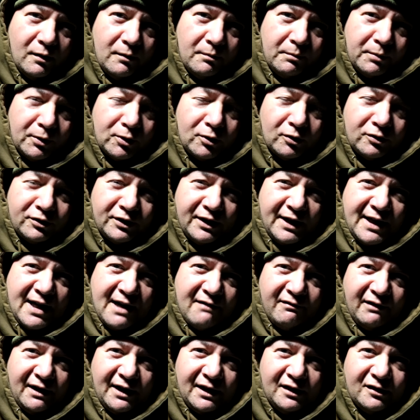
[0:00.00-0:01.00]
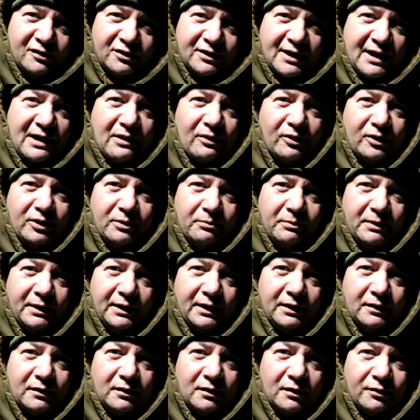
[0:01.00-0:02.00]
because the aerator's out at the
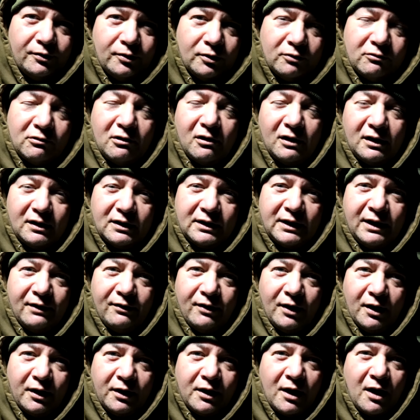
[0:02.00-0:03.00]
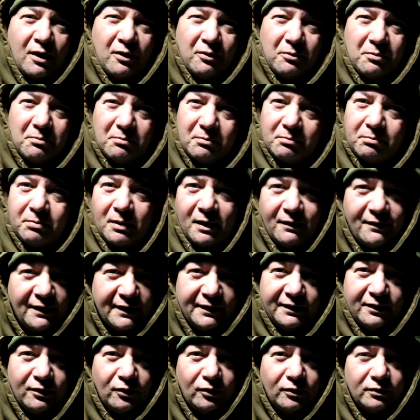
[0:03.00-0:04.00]
minute, I thought, right, give it a go. But I've
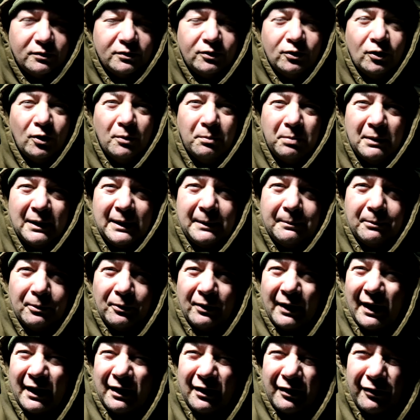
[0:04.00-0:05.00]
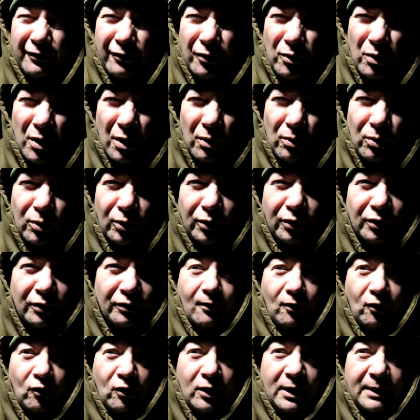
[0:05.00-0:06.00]
had not a bleep on that, and I thought I would
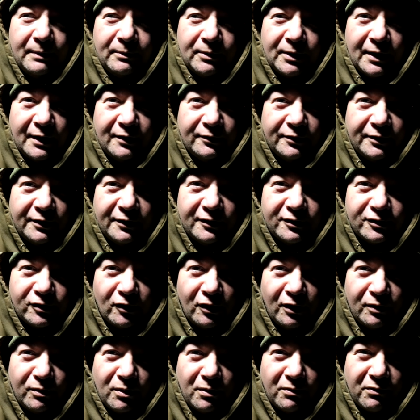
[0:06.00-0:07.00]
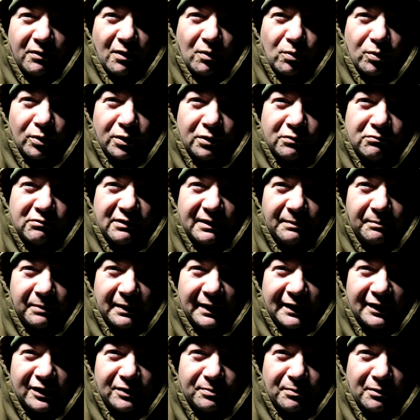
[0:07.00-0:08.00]
have. I'm going to decide whether I want to
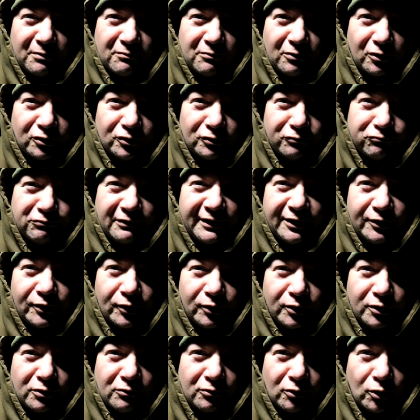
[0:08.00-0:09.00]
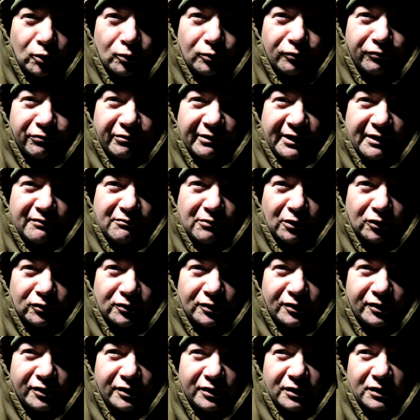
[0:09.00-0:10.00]
replace my rods, redo all 3
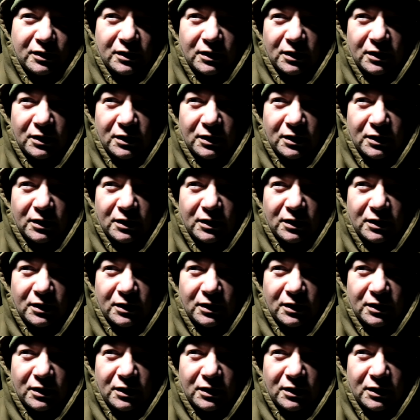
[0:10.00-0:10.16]
rods.